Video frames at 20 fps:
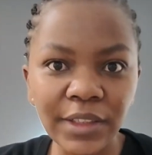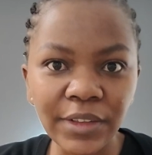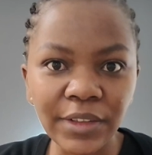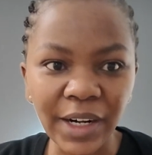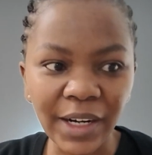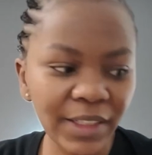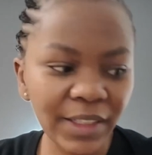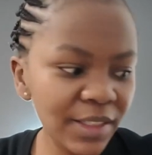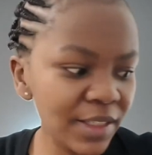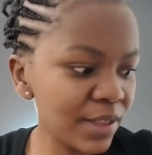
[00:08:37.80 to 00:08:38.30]

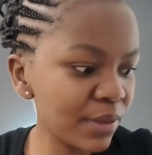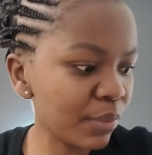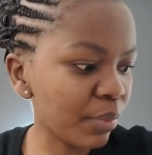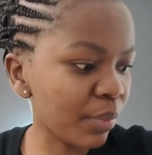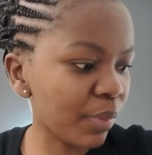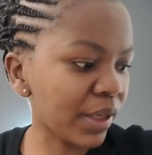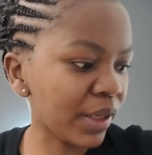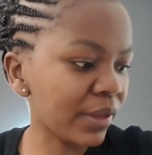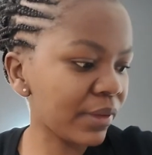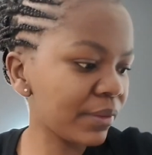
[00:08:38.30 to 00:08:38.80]
right?
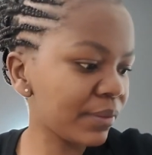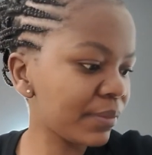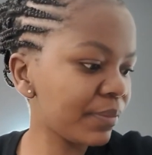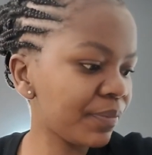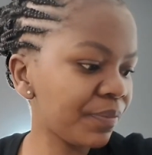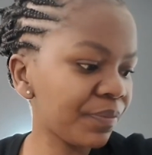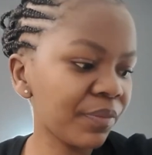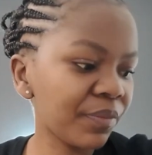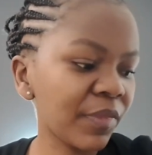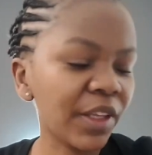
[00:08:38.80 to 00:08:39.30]
But
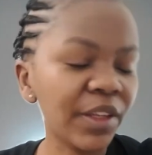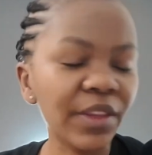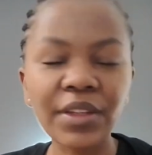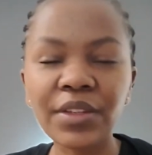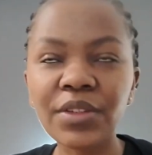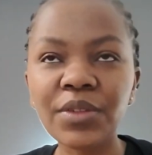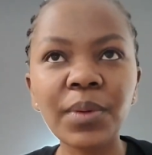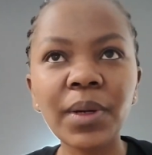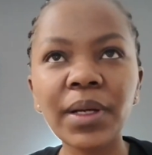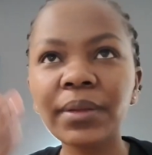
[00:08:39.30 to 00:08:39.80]

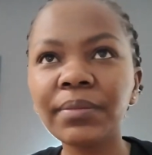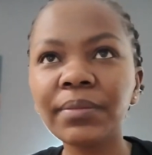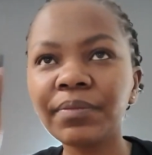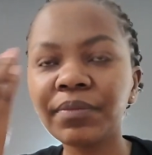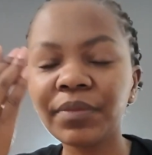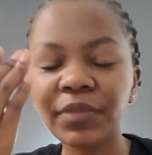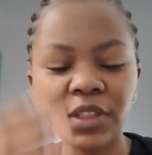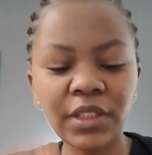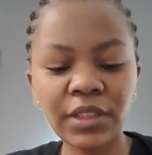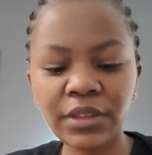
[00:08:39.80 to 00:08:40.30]
this one
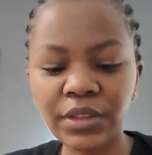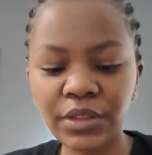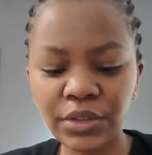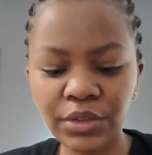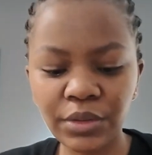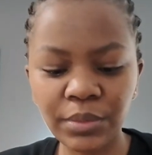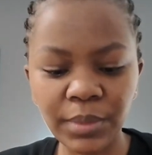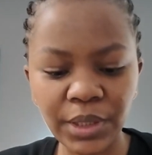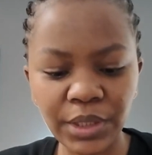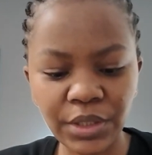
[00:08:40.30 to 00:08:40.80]
doesn't
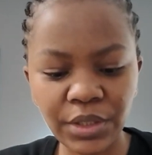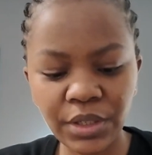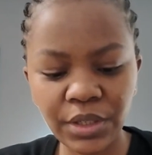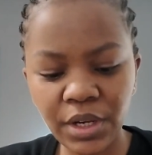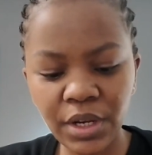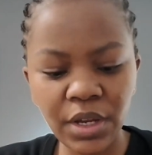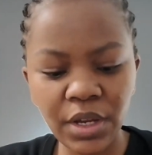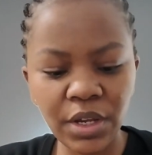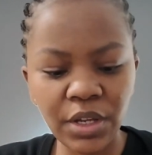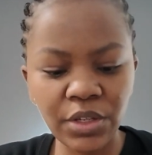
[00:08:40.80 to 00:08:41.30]
do much.
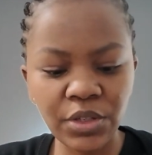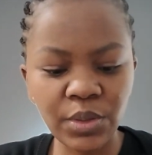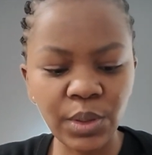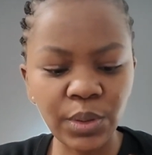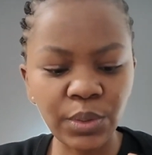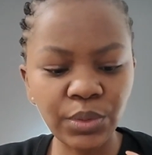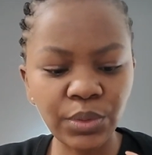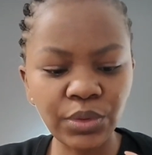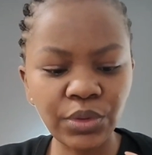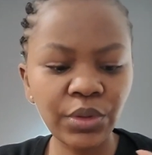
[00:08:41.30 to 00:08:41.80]

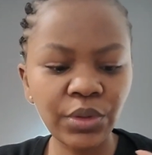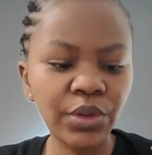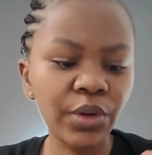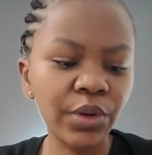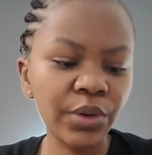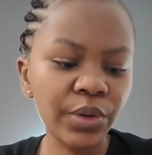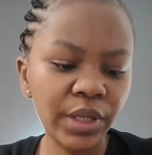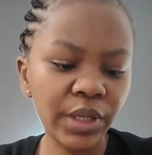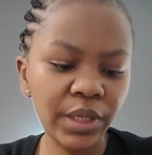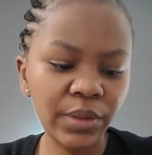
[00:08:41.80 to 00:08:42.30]
So I also
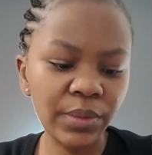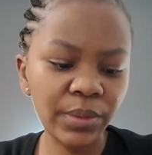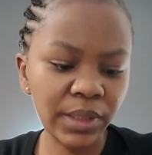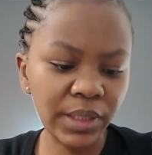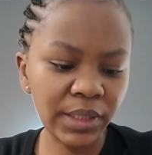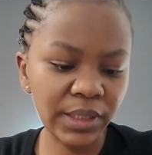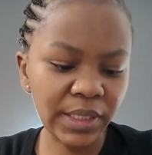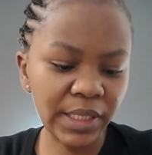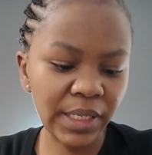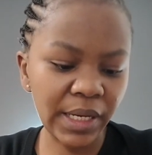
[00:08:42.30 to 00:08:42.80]
go in with
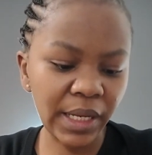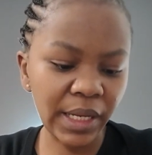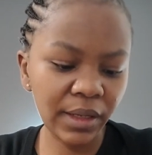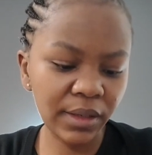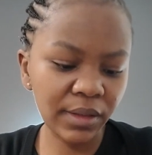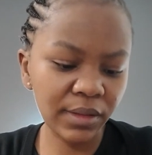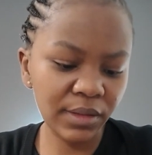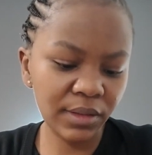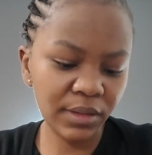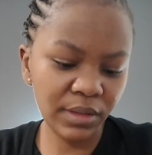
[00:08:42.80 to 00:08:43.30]
this
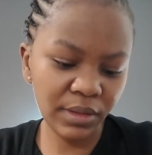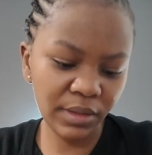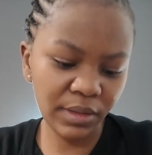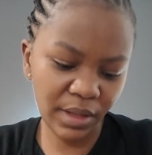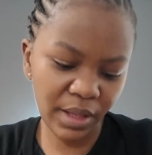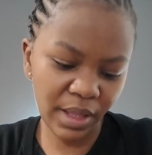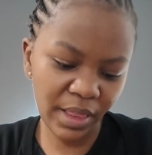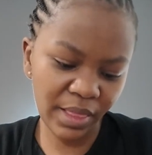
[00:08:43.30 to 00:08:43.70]
NYX